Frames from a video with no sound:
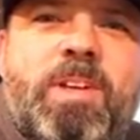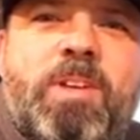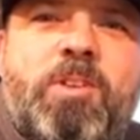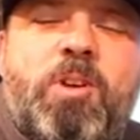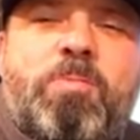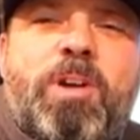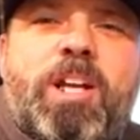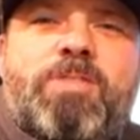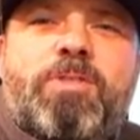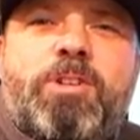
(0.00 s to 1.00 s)
New
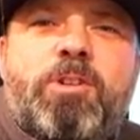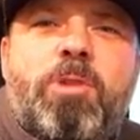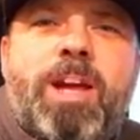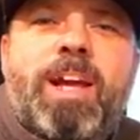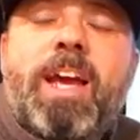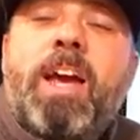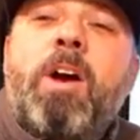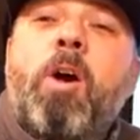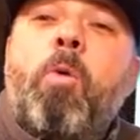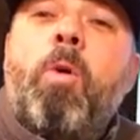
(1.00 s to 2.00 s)
products for your rig.
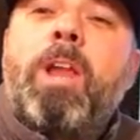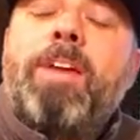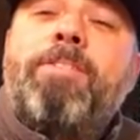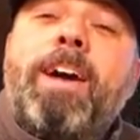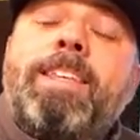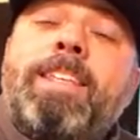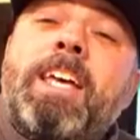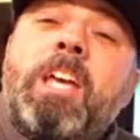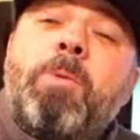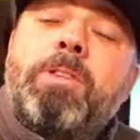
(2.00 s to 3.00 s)
Well, if I
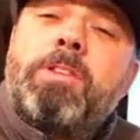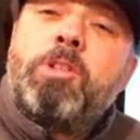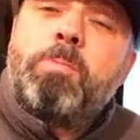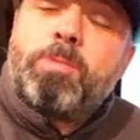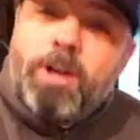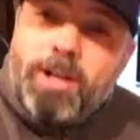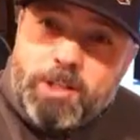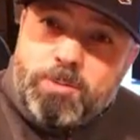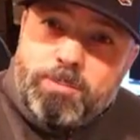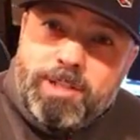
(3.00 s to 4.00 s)
tell you what the new
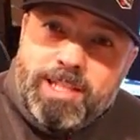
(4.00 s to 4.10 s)
products will be,